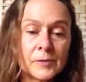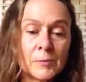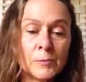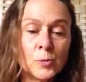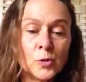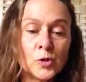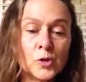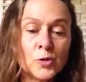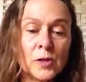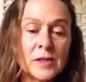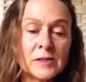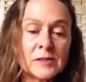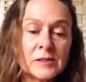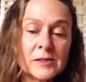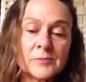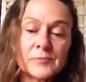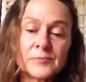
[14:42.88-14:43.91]

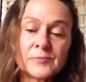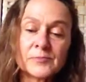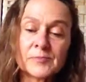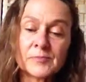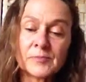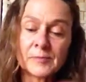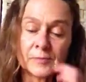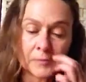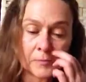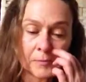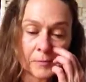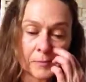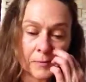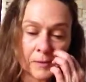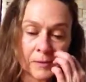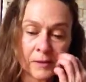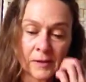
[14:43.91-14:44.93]
mudras,
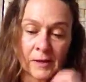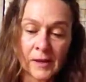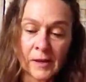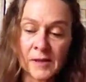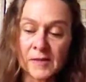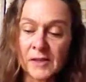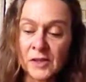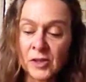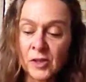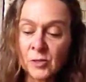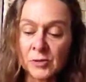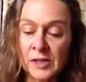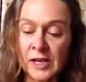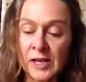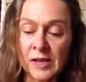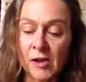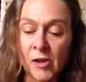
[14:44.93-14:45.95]
and then you'll
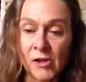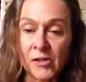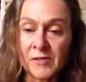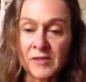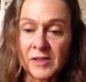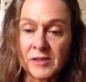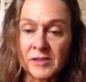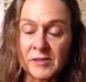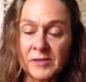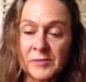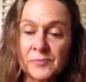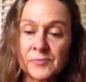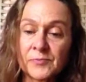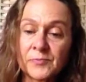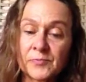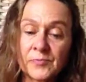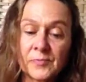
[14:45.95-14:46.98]
get all of this.
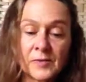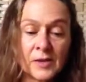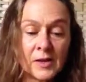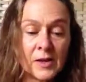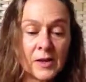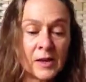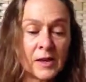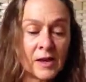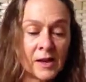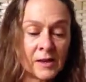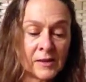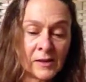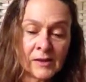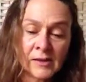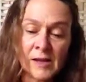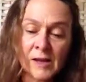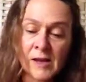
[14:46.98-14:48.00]
And
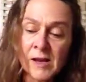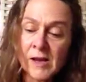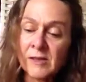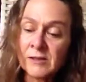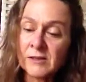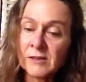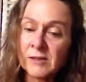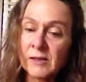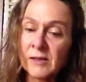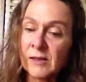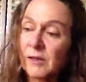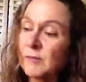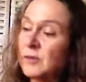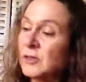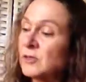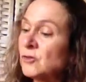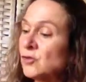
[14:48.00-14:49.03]
the last thing
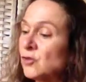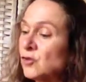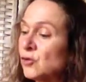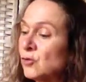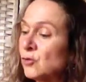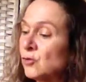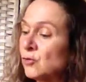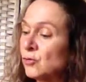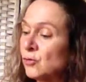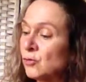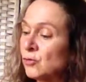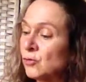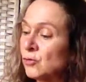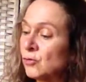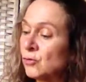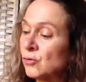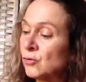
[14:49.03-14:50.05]
I'm gonna show
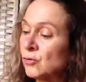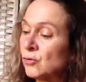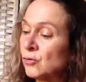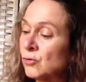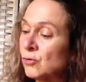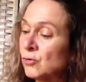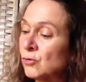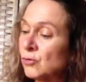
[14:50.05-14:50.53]
you,